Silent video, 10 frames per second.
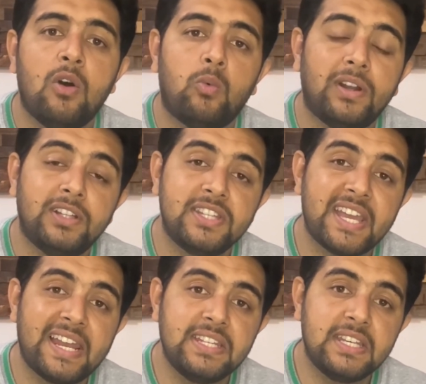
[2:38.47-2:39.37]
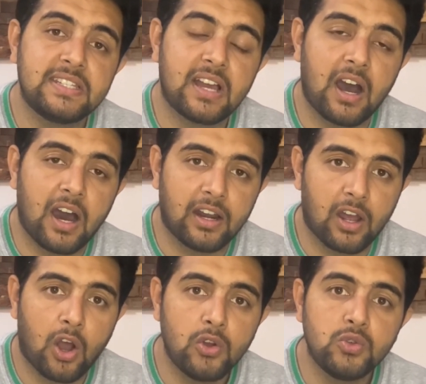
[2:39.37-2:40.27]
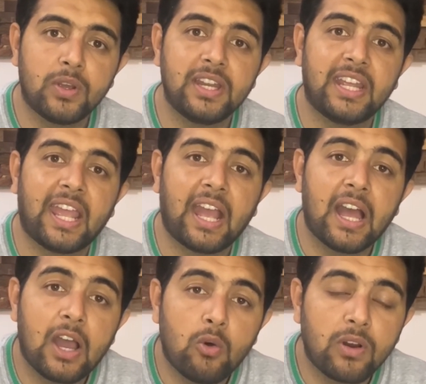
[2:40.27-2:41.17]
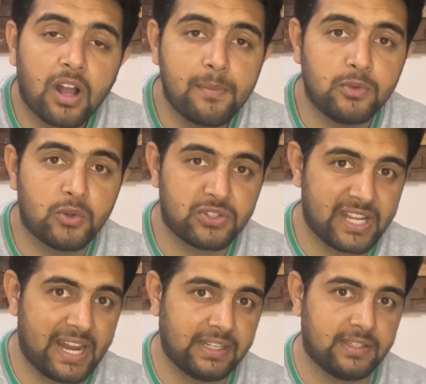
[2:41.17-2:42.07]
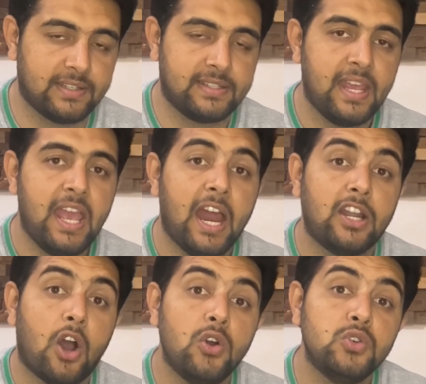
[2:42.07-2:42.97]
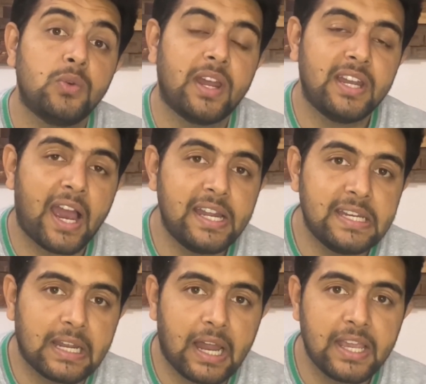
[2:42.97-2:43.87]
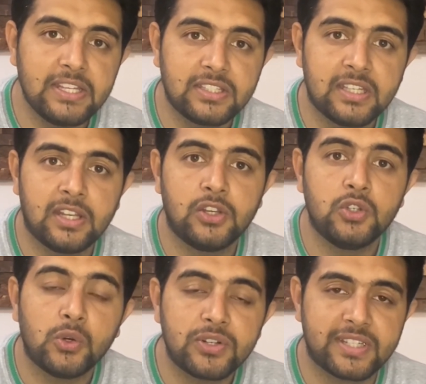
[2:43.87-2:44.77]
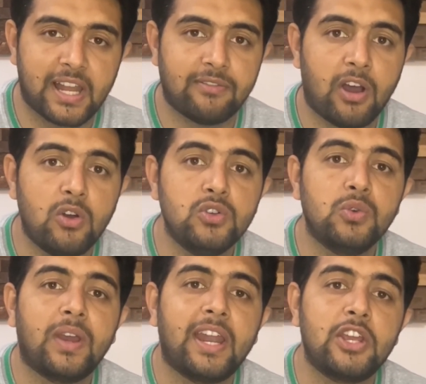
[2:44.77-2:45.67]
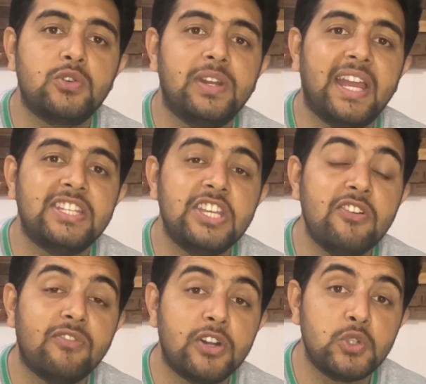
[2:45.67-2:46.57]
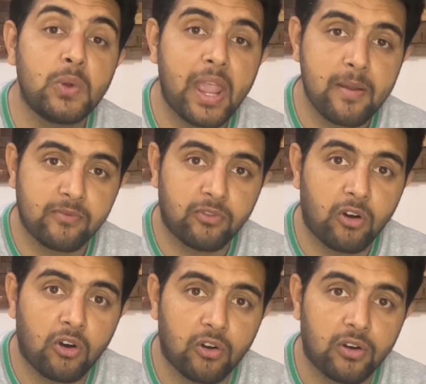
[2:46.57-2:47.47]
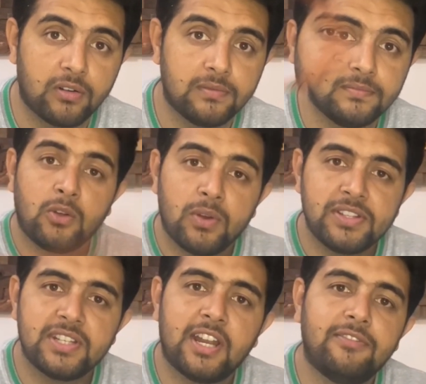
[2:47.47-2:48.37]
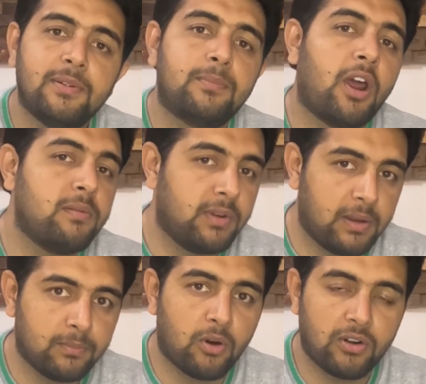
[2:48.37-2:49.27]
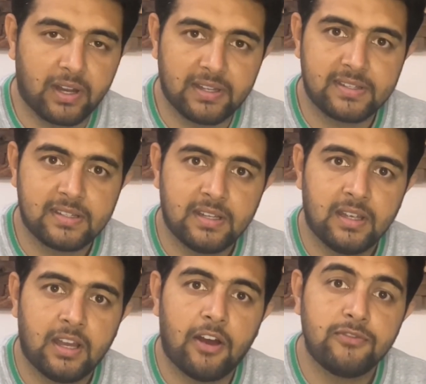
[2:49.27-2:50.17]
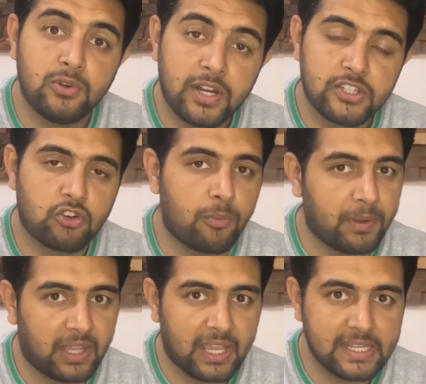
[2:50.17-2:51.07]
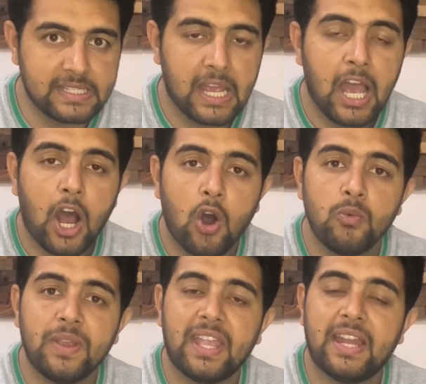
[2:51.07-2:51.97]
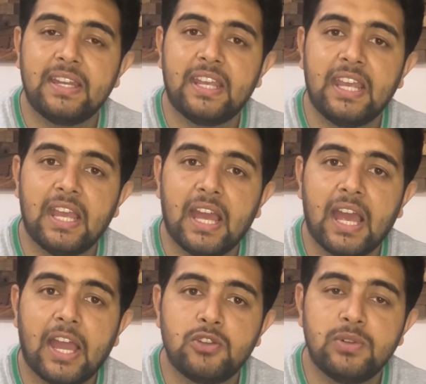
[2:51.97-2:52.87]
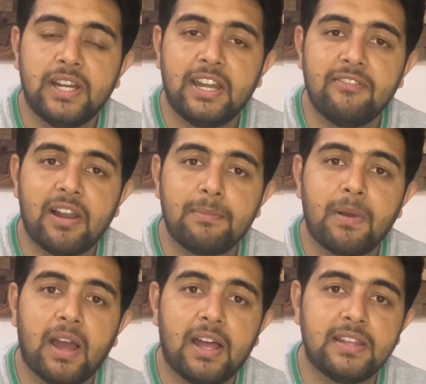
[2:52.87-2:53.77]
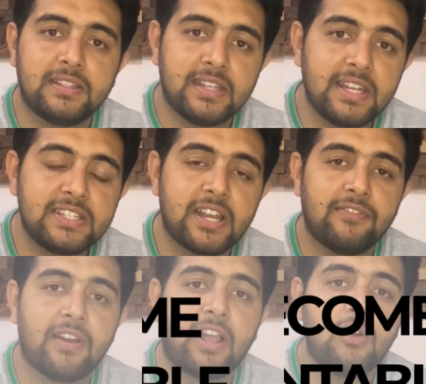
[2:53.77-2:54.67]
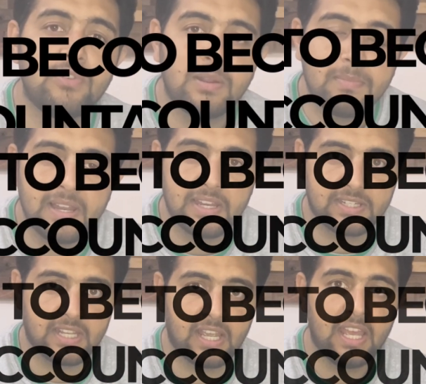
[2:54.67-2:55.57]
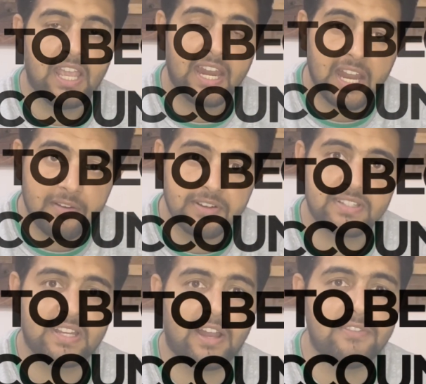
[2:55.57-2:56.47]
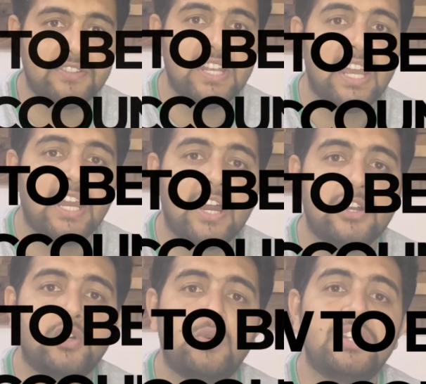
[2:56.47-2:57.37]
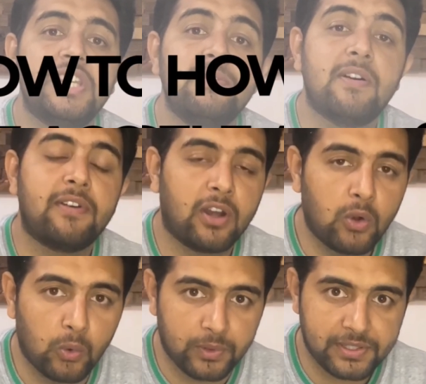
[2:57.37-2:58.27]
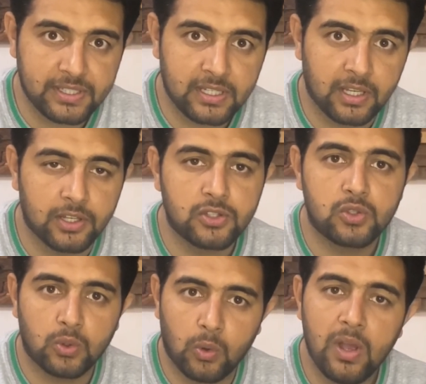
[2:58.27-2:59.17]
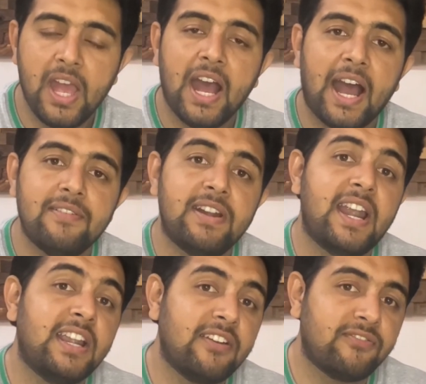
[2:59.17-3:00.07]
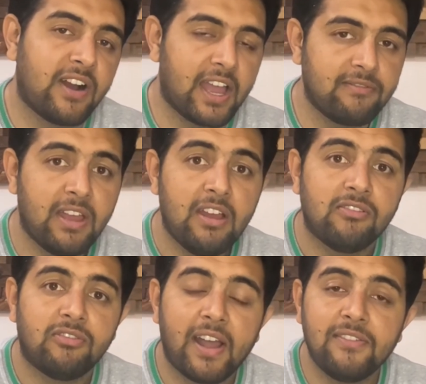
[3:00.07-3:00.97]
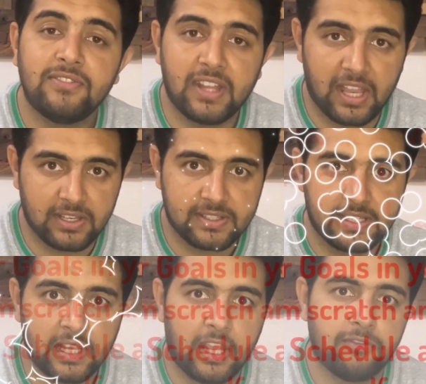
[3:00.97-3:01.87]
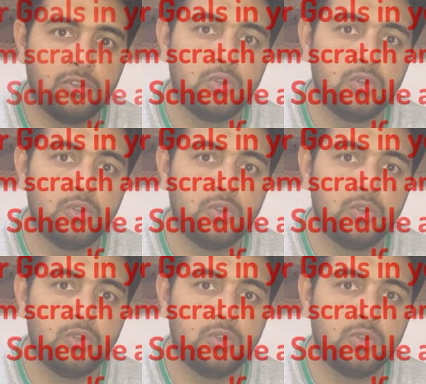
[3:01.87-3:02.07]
what the challenges are, how you can overcome those challenges, and how you can idealize yourself, how you can actually achieve what you aim for. The question of the primary importance of today's topic is how we can actually develop a sense of accountability in ourselves in order to achieve our goals. So I have identified 5 things. If you